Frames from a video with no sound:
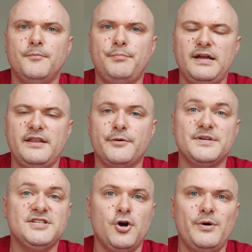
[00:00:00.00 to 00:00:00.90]
But there
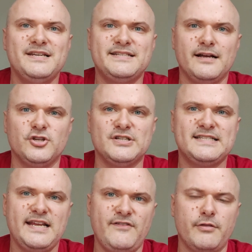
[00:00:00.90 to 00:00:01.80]
is no
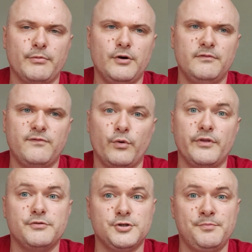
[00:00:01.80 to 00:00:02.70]
intelligence saving throw for
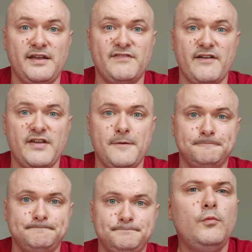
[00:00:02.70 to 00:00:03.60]
those who play 5e.
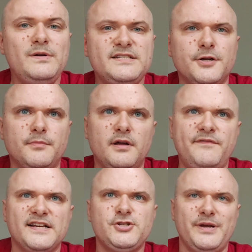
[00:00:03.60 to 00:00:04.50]
Wisdom
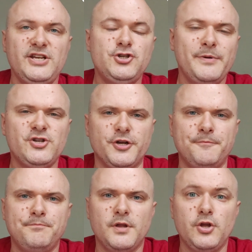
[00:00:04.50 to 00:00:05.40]
affects your
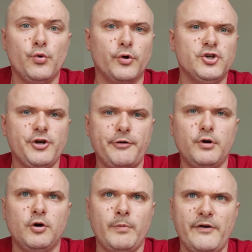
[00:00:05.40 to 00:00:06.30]
intuition, your
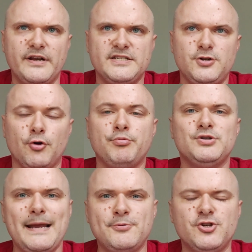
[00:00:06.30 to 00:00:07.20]
general awareness, your
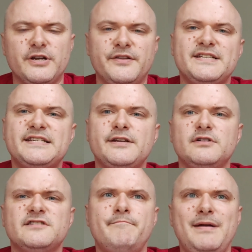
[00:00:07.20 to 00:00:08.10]
perception, the
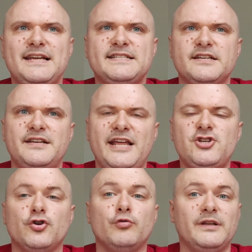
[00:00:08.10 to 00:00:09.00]
skills of medicine,
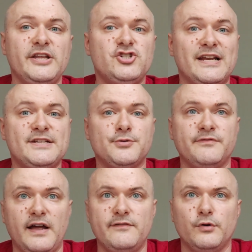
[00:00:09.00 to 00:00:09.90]
nature, religion, and
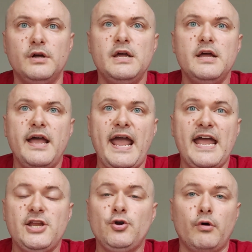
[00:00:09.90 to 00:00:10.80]
survival,
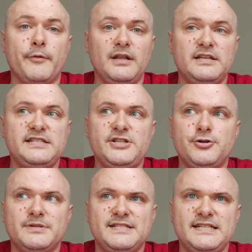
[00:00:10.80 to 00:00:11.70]
and your ability
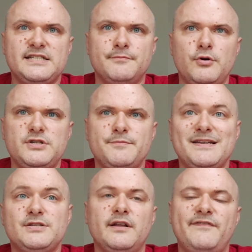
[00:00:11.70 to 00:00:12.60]
to resist most
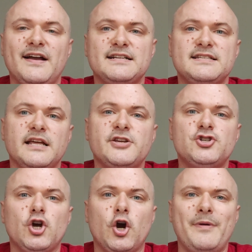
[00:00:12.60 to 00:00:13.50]
mental effects like
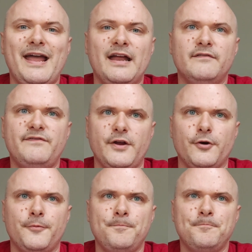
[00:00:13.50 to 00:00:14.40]
charm and
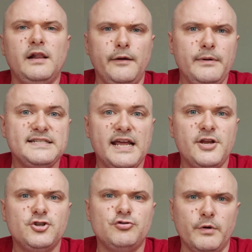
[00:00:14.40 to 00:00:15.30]
fear. Clerics
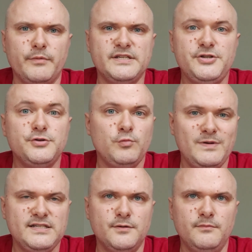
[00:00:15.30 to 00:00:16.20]
and druids use
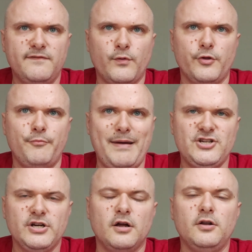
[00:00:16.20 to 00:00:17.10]
wisdom for their
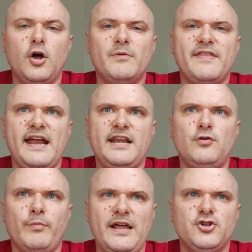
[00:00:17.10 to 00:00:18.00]
magic, along with any
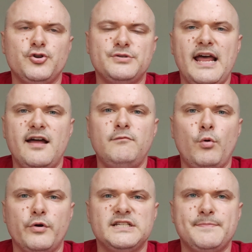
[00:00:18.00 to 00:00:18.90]
rangers that have
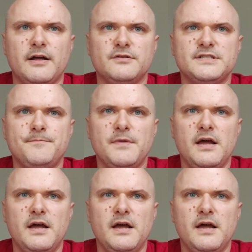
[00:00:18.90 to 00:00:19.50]
warden spells.